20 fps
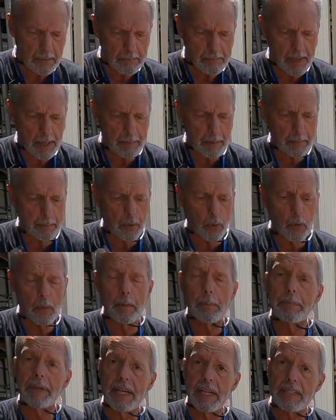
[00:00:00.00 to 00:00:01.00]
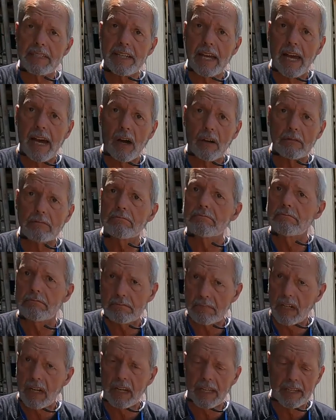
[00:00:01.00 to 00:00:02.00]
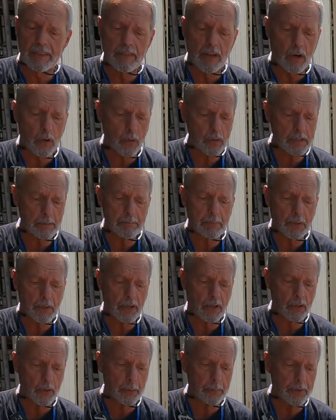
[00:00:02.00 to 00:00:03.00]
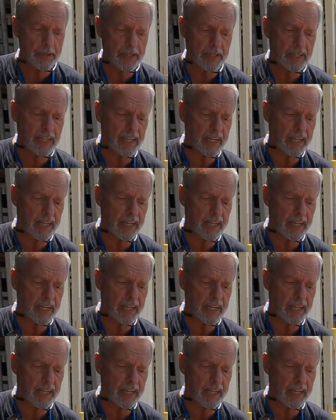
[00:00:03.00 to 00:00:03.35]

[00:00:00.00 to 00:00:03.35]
maybe pull the pins out, clean those, and put a lubricant in